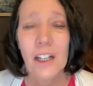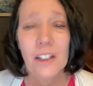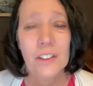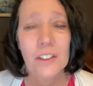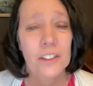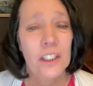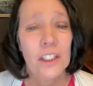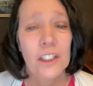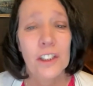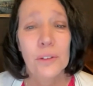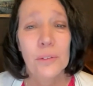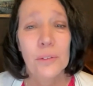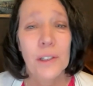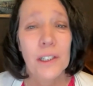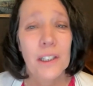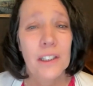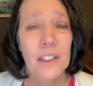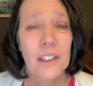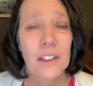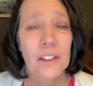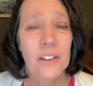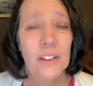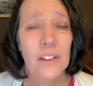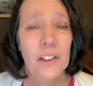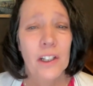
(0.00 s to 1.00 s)
I'll tell you what,
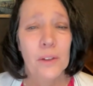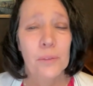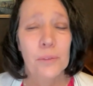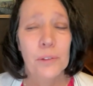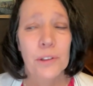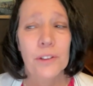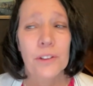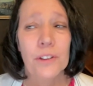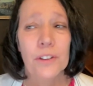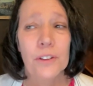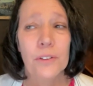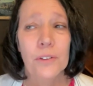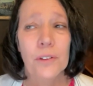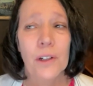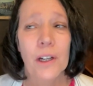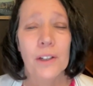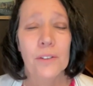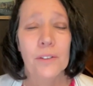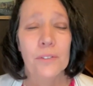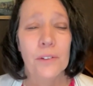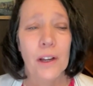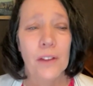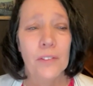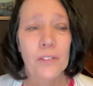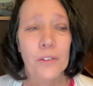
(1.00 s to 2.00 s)
Carol, I'm with you. I'd
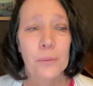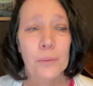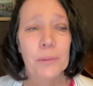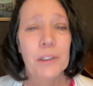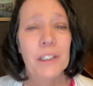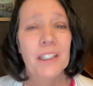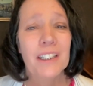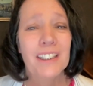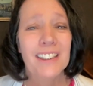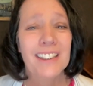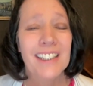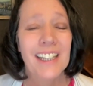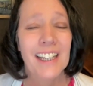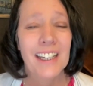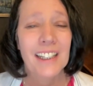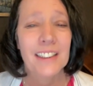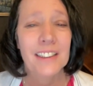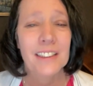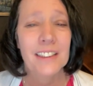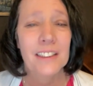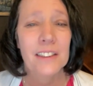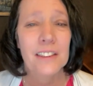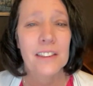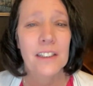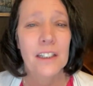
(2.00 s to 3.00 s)
rather be
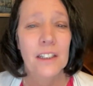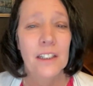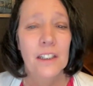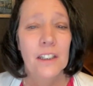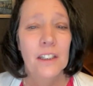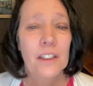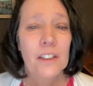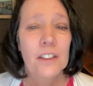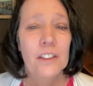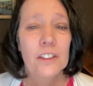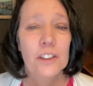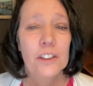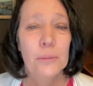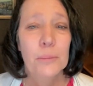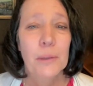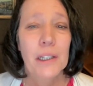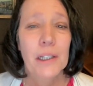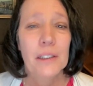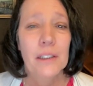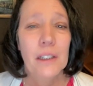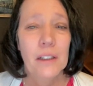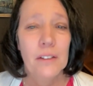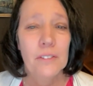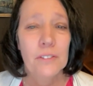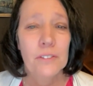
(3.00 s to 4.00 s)
connected to my
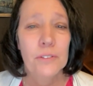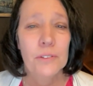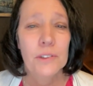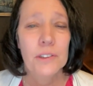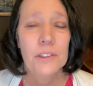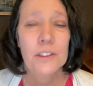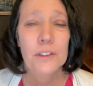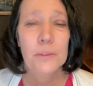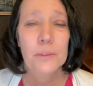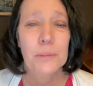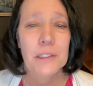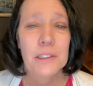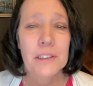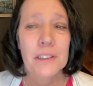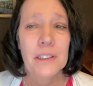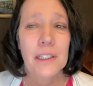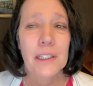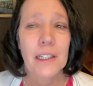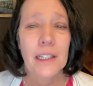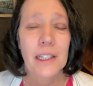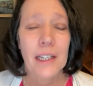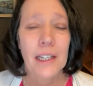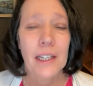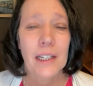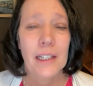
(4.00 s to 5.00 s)
loved ones the best that I
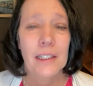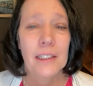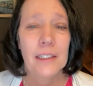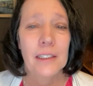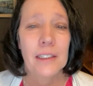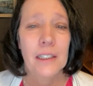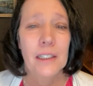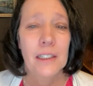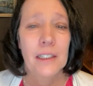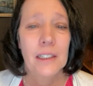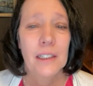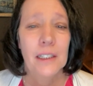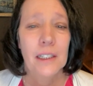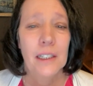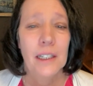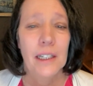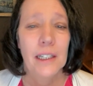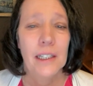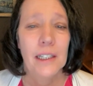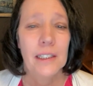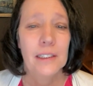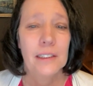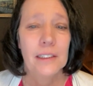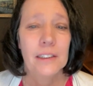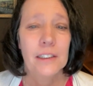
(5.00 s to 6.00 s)
can.
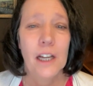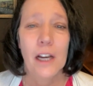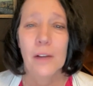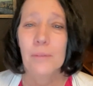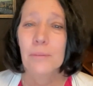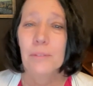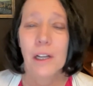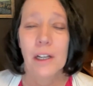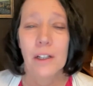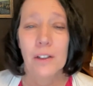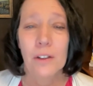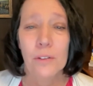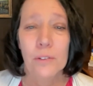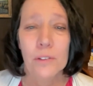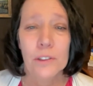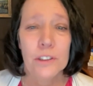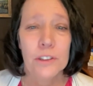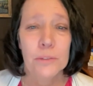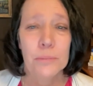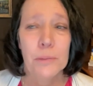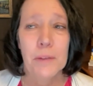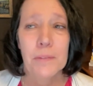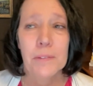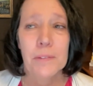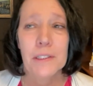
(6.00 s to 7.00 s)
And I'm not always
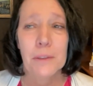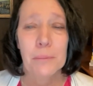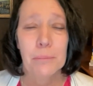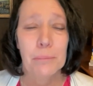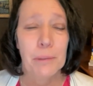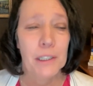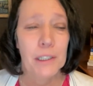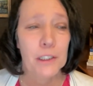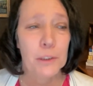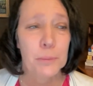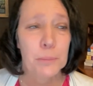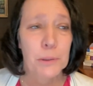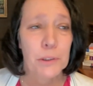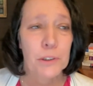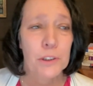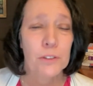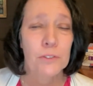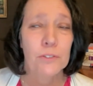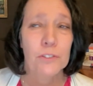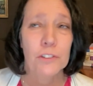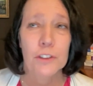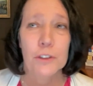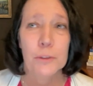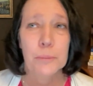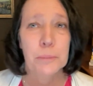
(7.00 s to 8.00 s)
maybe the best person
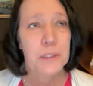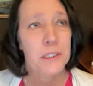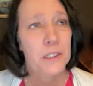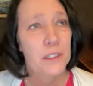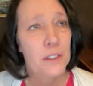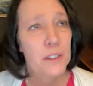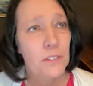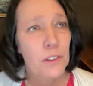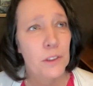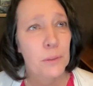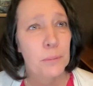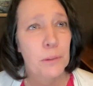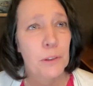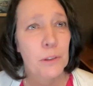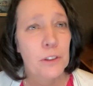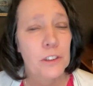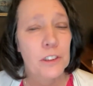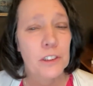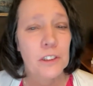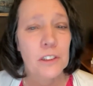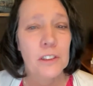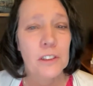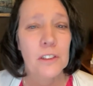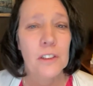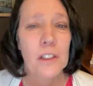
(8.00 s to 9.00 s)
for a specific
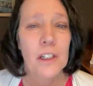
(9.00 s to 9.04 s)
person,